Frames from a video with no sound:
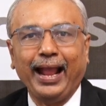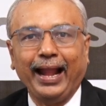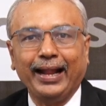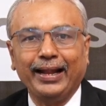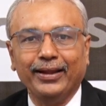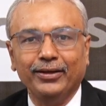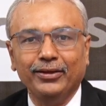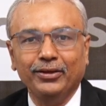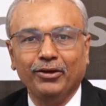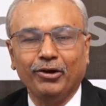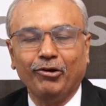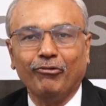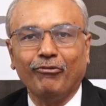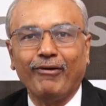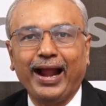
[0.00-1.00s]
and
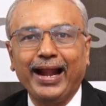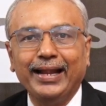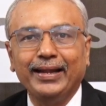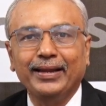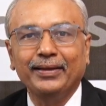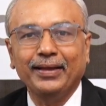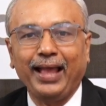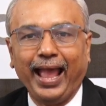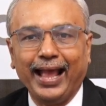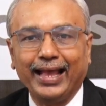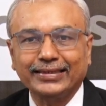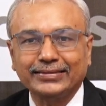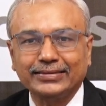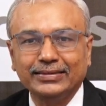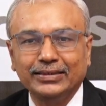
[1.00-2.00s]
white
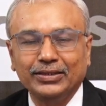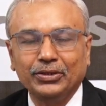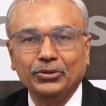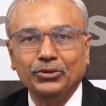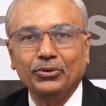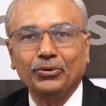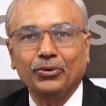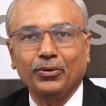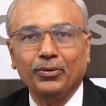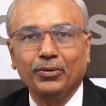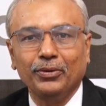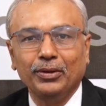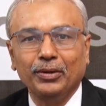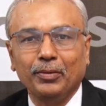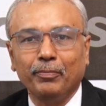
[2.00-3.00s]
has
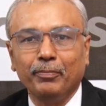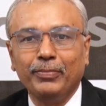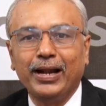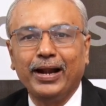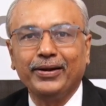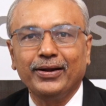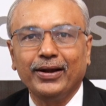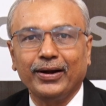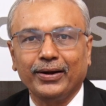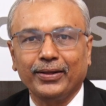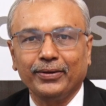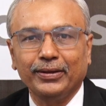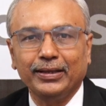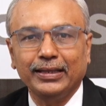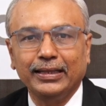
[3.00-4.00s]
blundered.